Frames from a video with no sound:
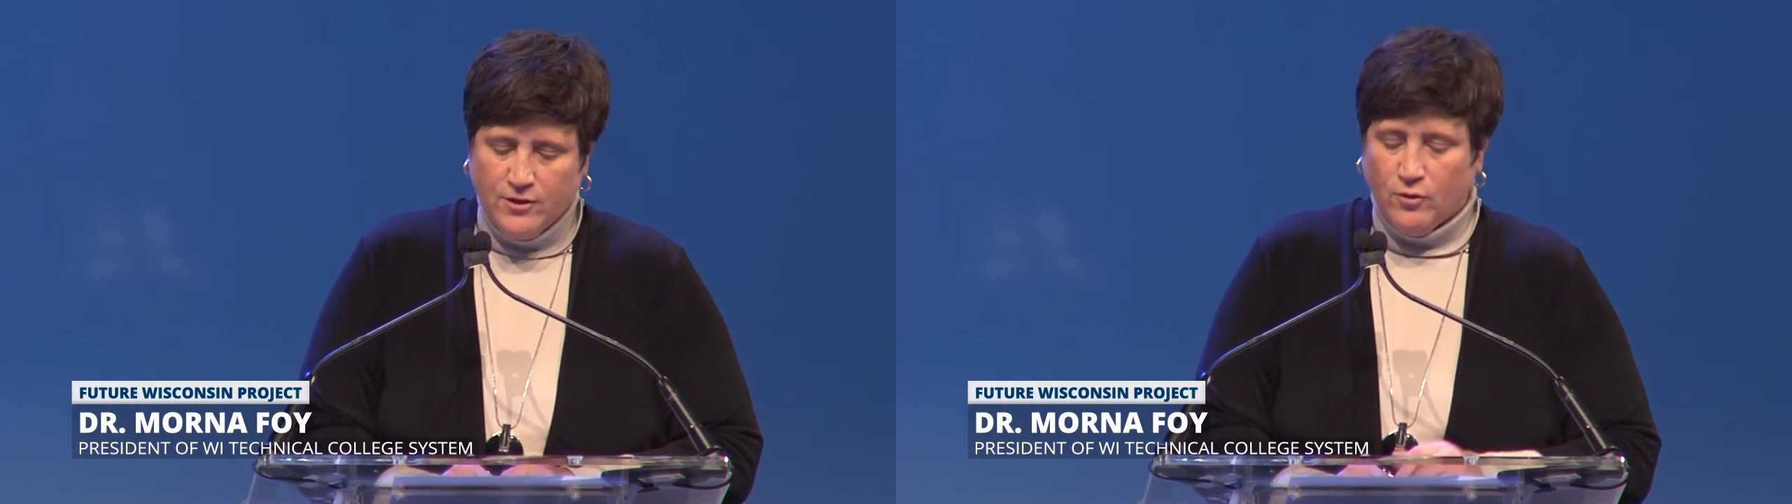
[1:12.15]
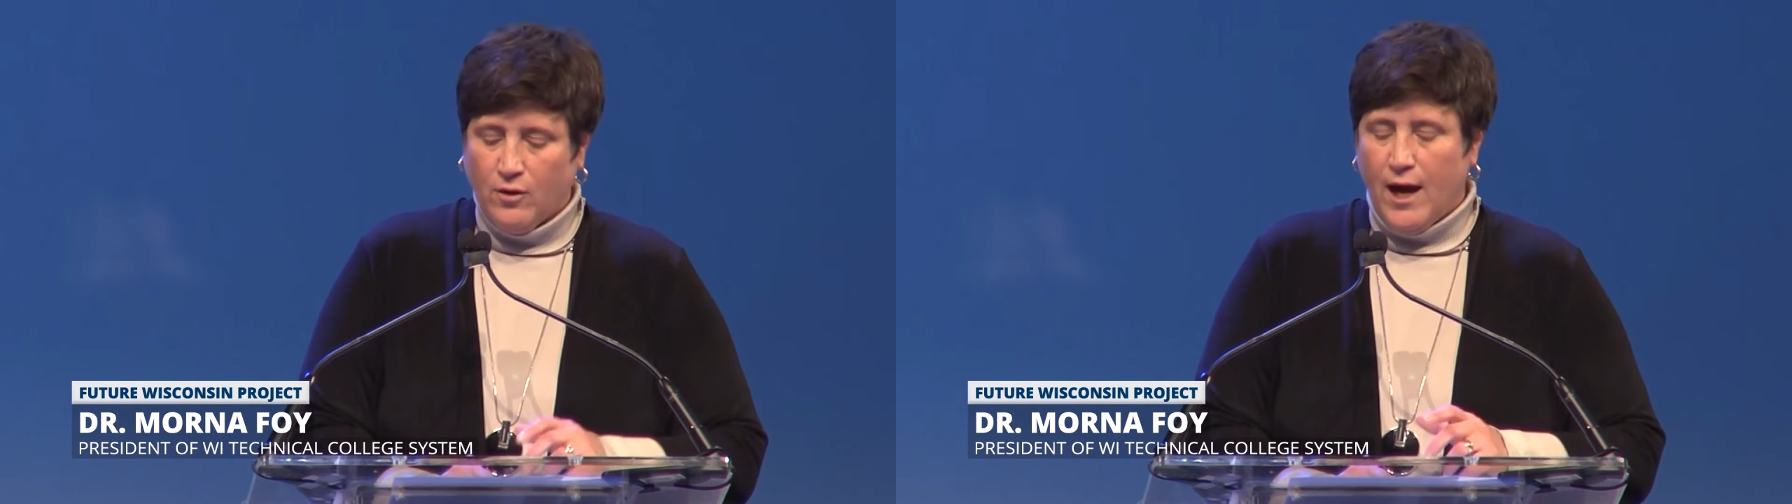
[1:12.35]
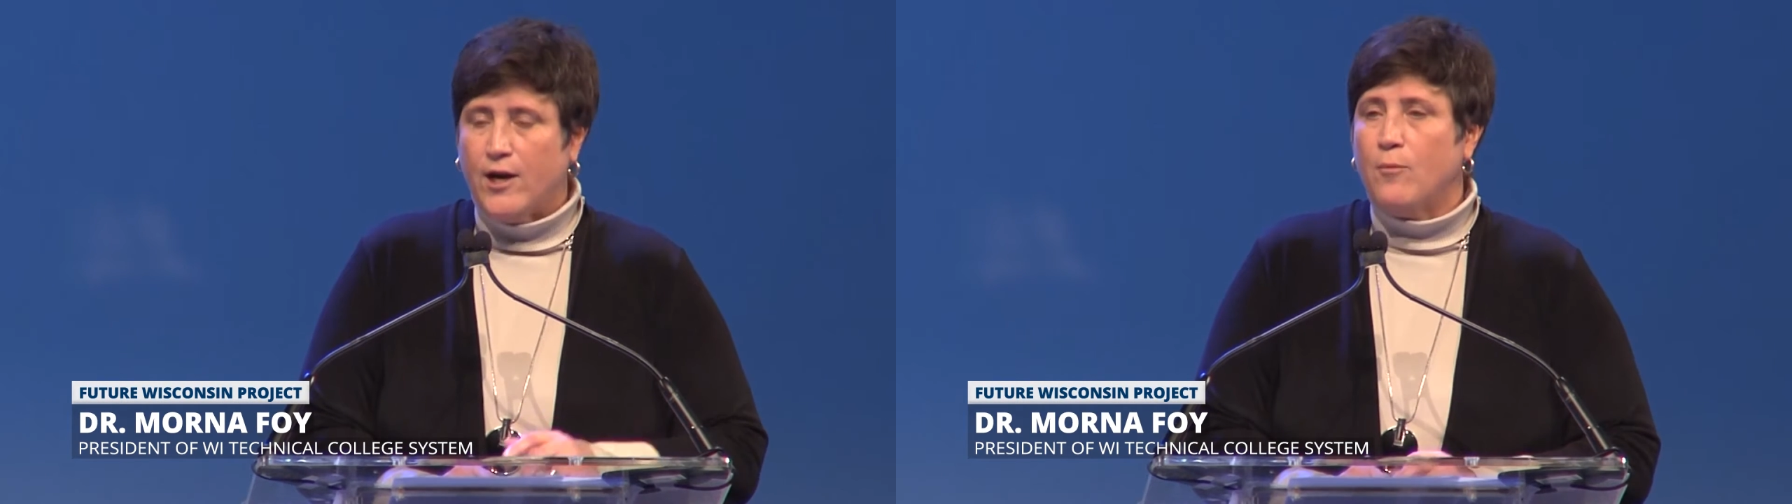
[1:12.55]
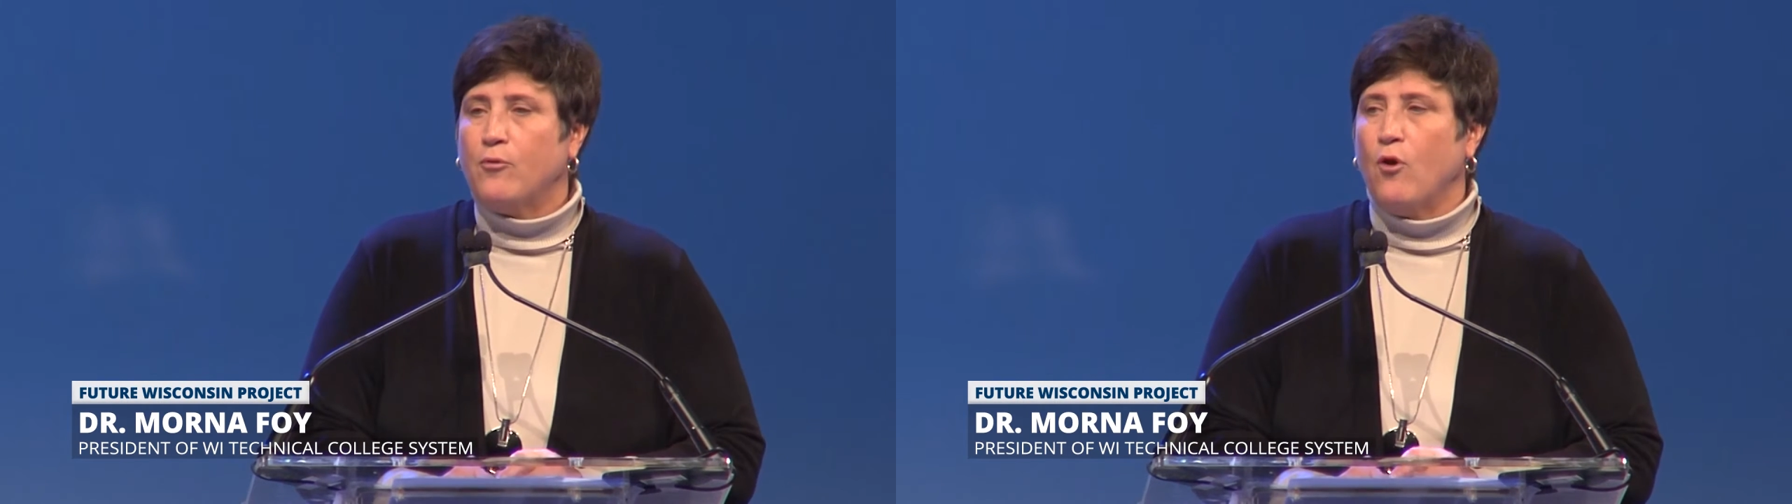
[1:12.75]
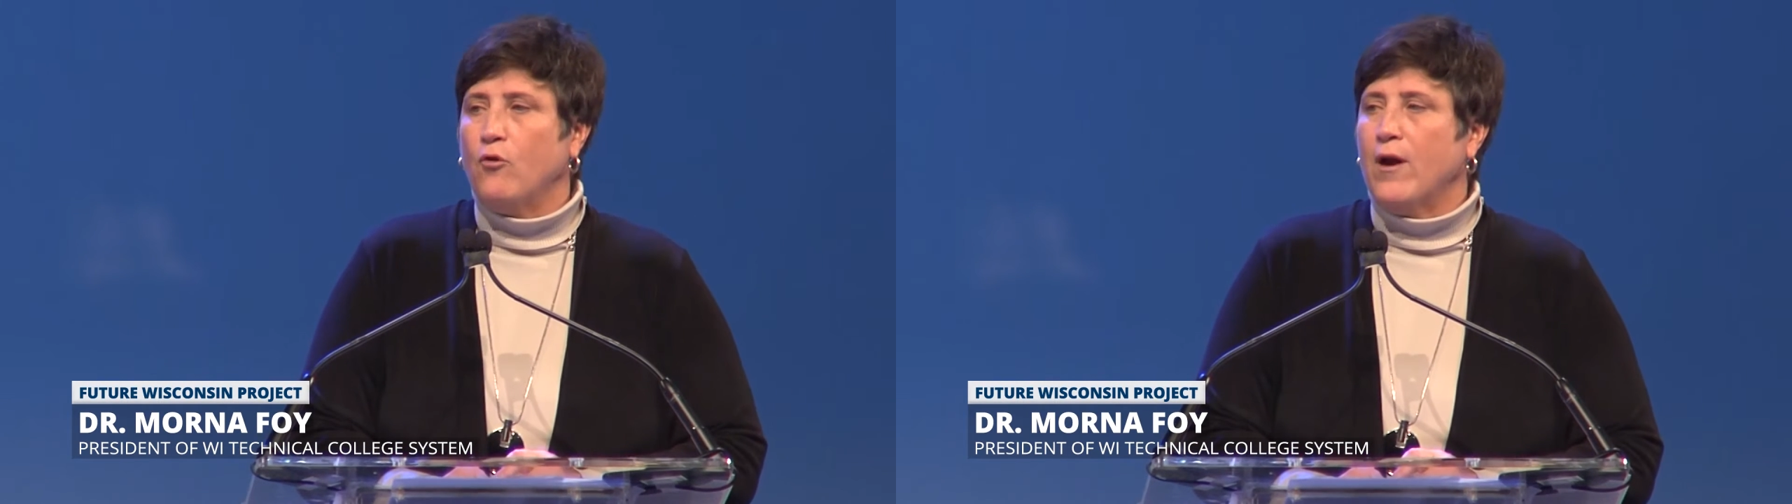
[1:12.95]
to align our
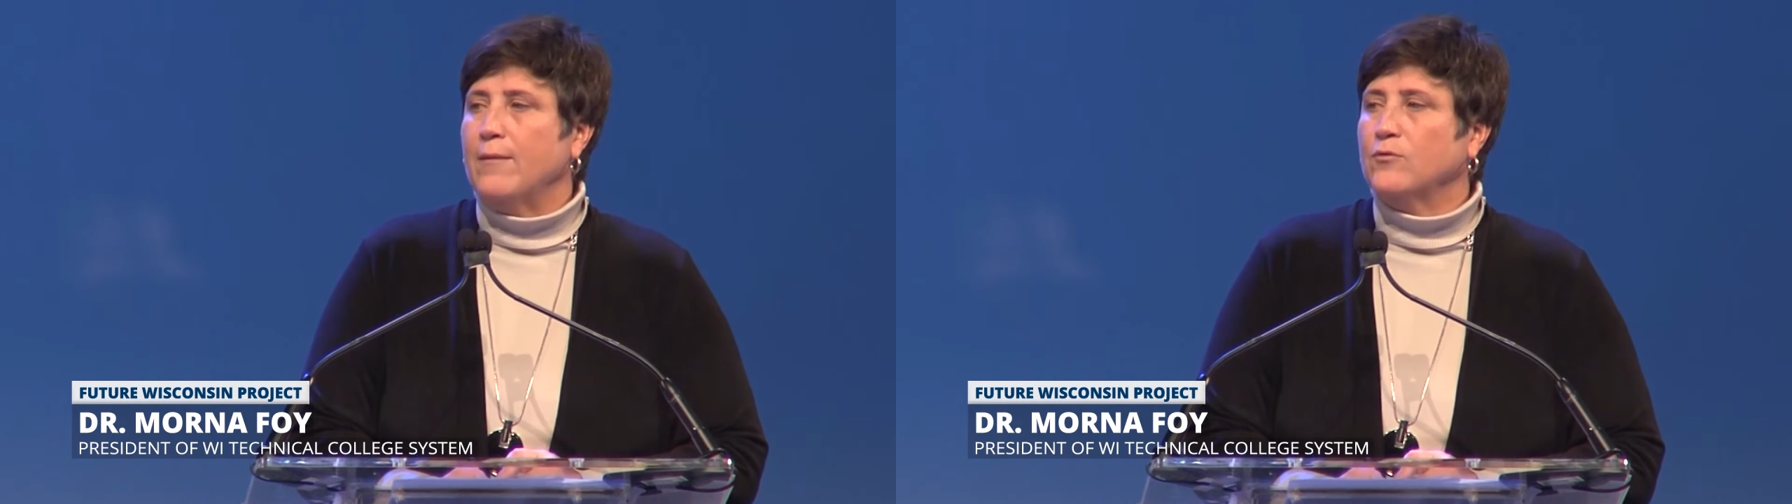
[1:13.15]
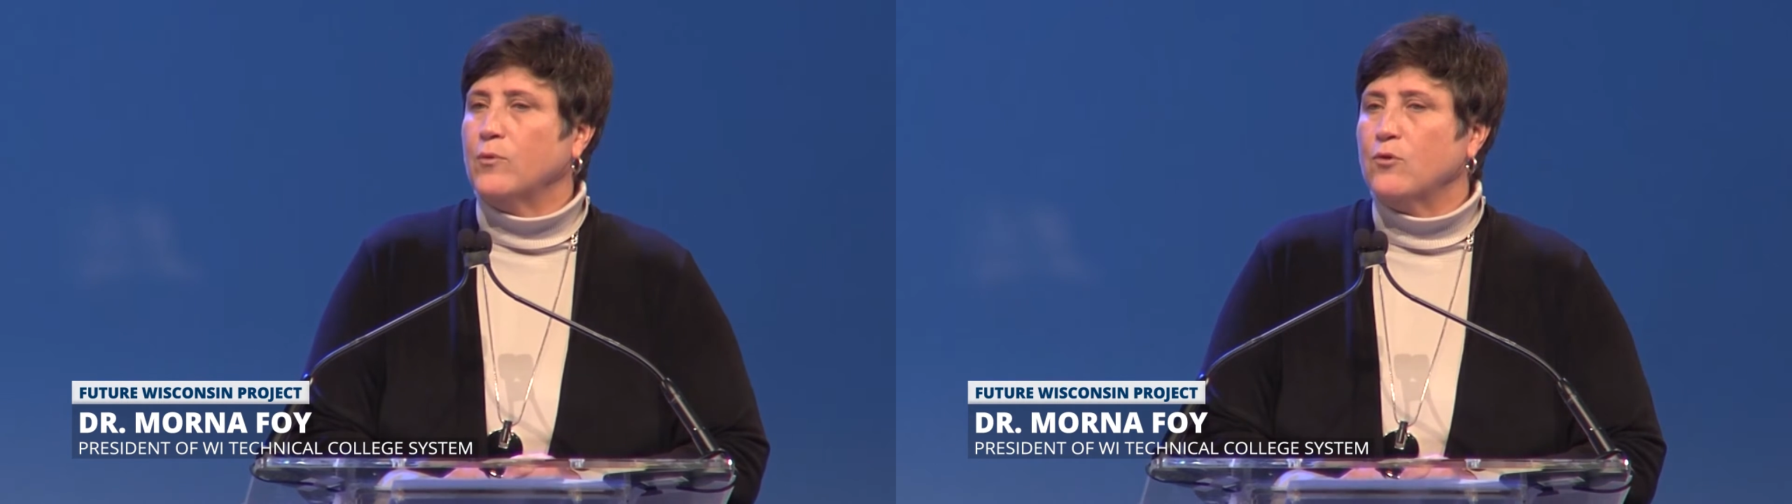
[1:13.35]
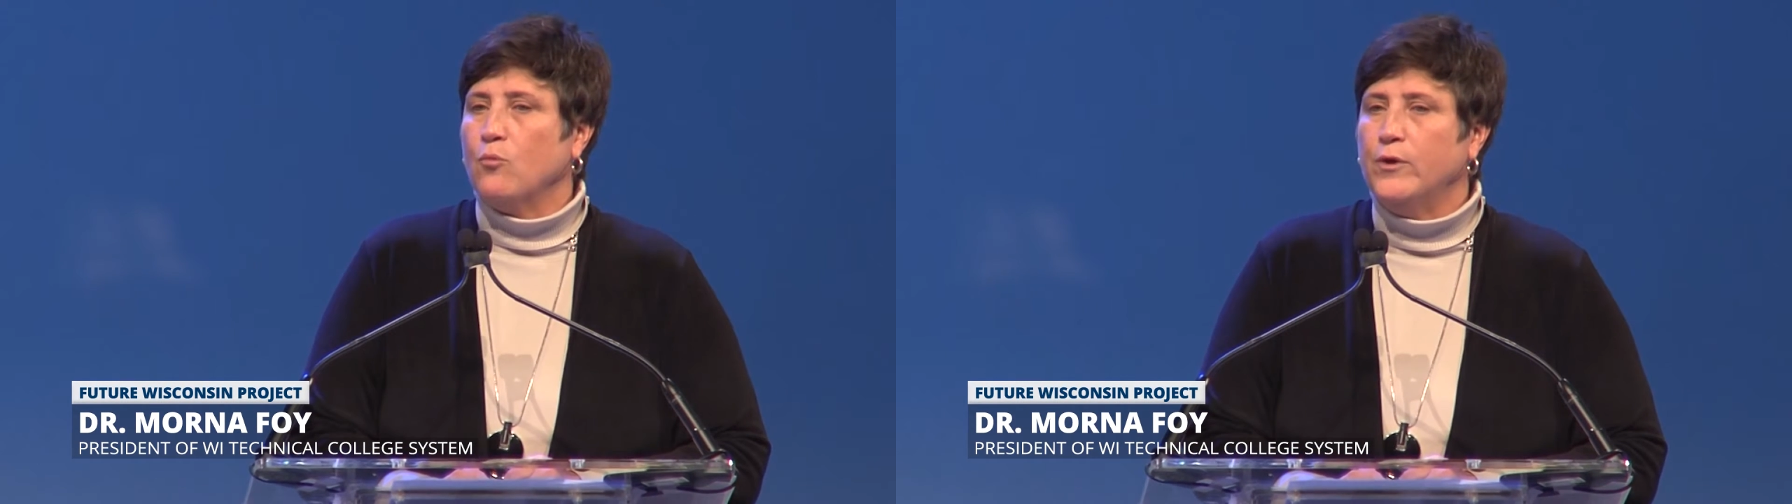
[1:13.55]
programs with